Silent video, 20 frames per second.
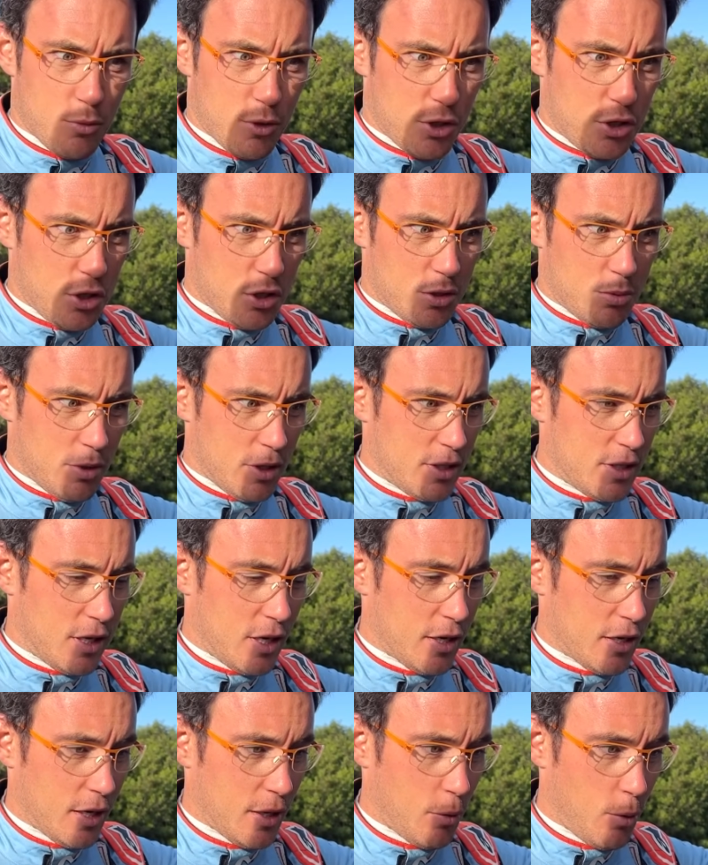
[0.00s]
We just went
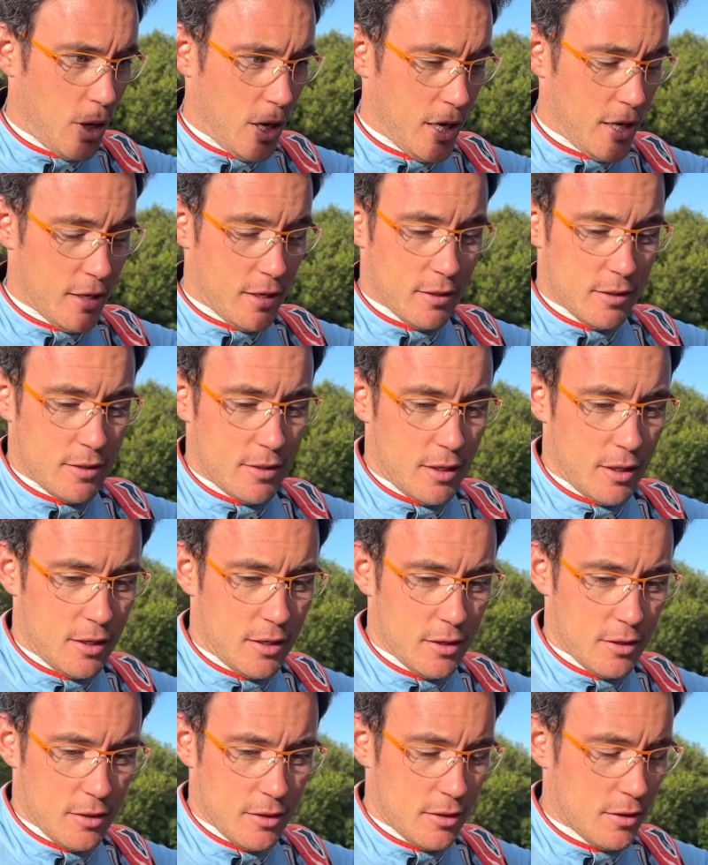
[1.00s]
slightly wide and
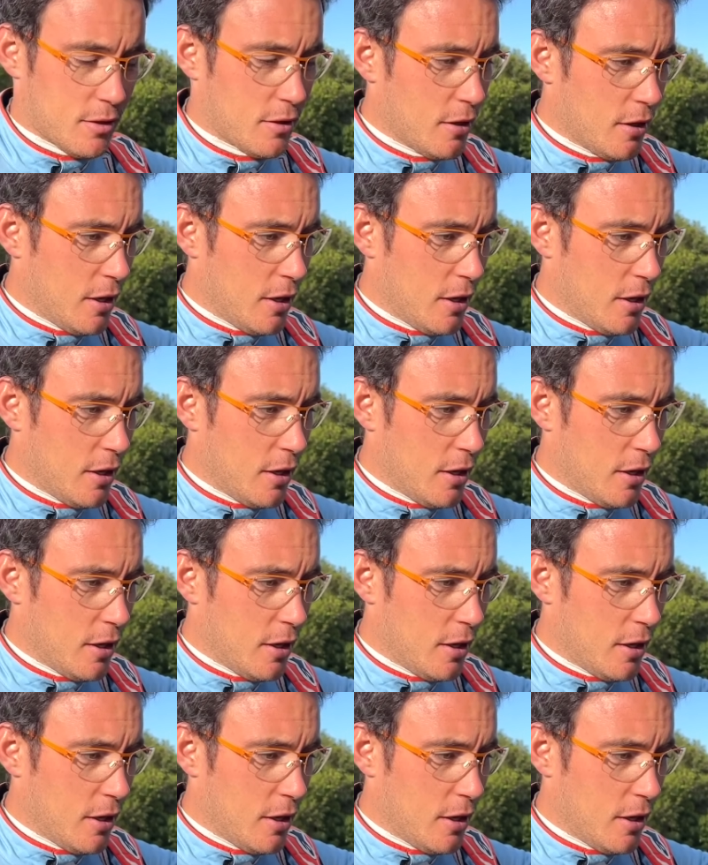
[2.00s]
stuck, uh,